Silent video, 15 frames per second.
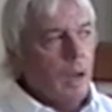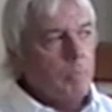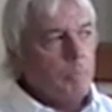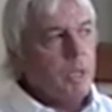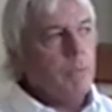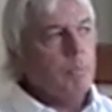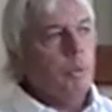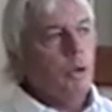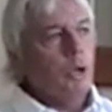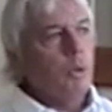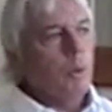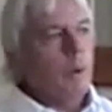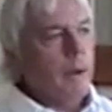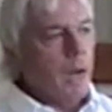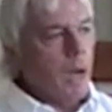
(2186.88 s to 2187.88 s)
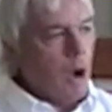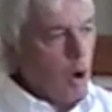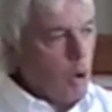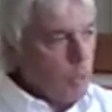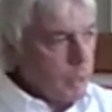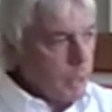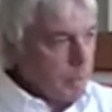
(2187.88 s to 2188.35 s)
people who were in a
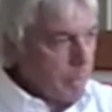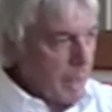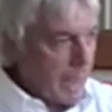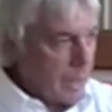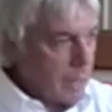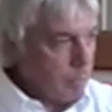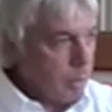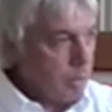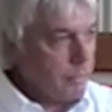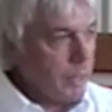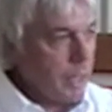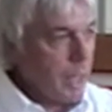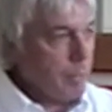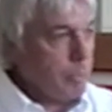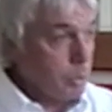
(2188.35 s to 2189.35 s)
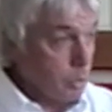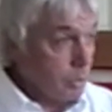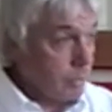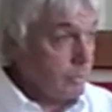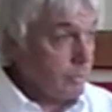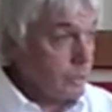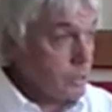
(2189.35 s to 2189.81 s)
holding pattern above the
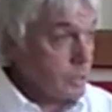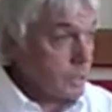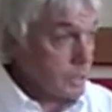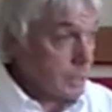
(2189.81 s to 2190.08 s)
airport refusing